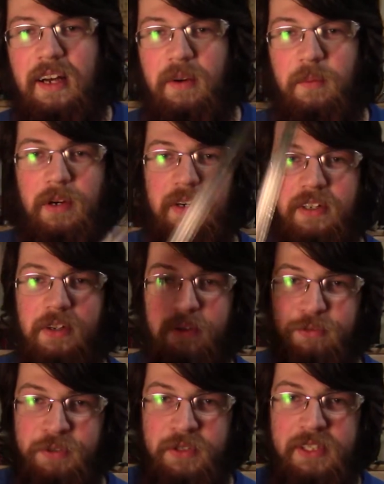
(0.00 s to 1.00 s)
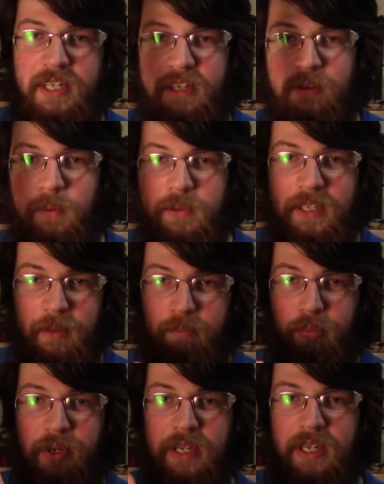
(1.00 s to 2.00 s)
where it feels like you're holding a
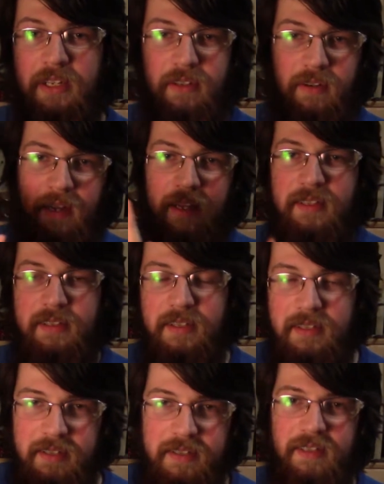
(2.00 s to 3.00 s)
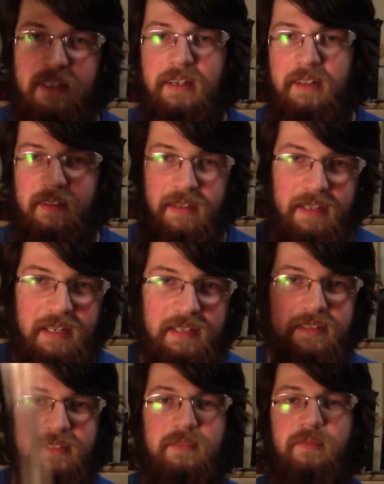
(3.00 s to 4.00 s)
brick in your hand kind of thing.
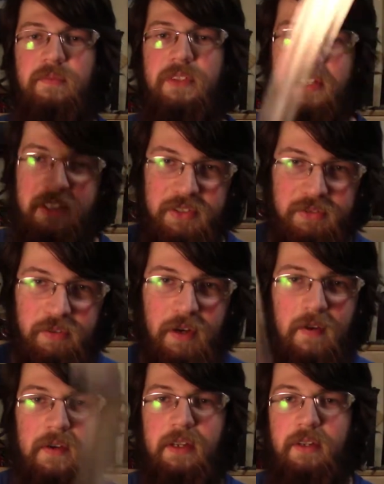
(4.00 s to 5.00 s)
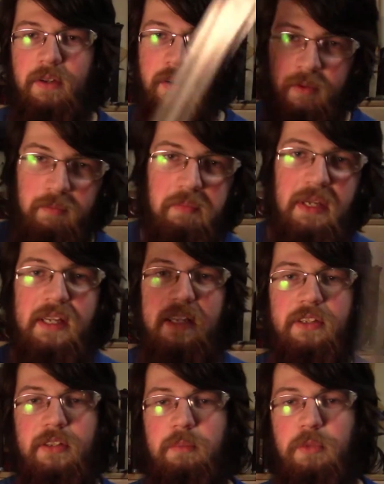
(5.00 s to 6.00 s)
It is very meaty
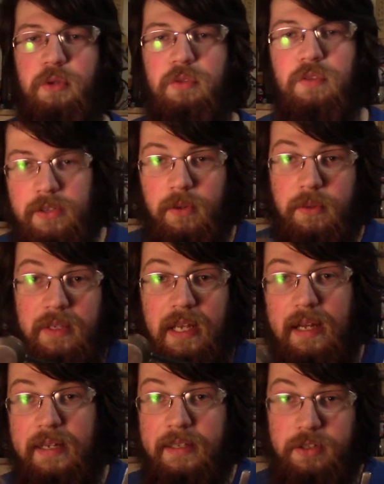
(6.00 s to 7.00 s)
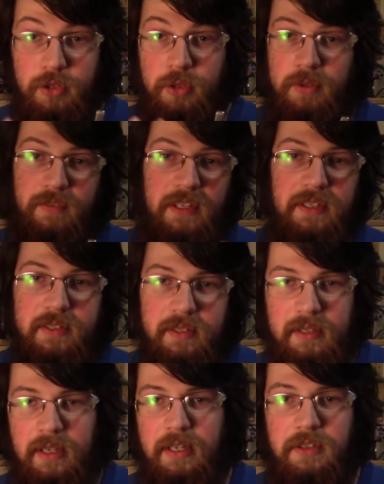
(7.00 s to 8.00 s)
to move. So getting 2 of
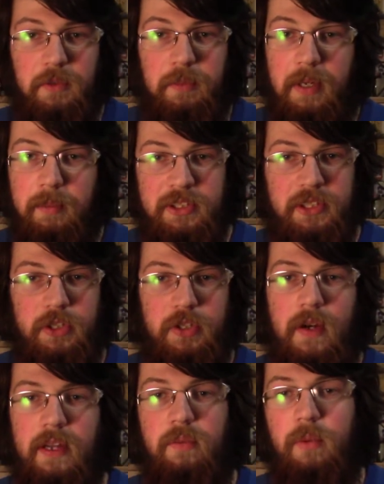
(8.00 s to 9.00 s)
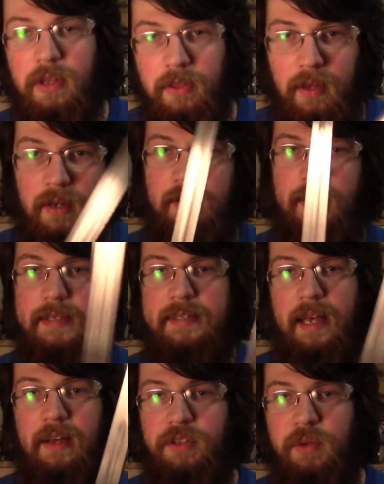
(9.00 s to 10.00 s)
these, and you'd be able to train with nice
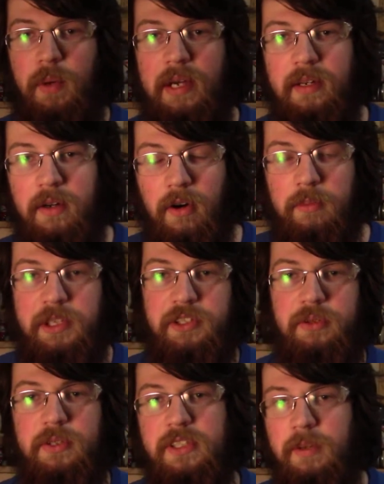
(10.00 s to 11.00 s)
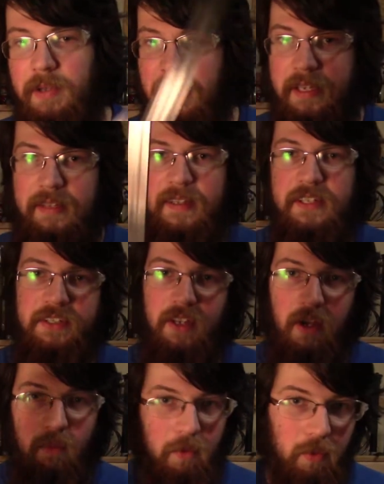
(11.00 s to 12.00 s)
heavy weighted arming swords, something like this
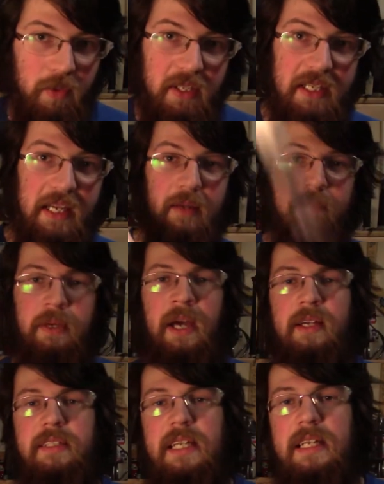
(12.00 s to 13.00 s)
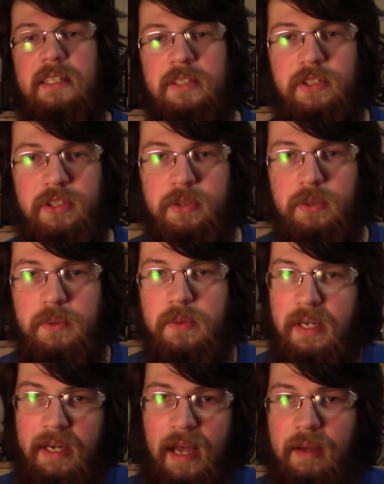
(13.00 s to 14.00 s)
will really impact into
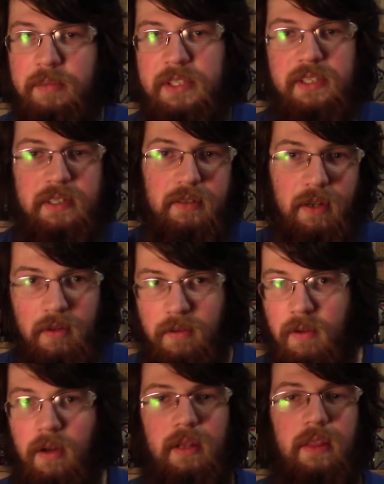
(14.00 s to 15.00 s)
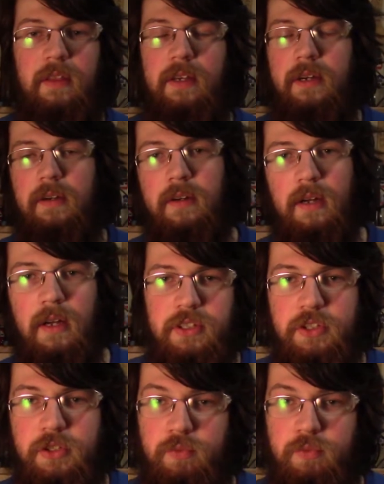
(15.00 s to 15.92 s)
a gambeson a lot thicker, just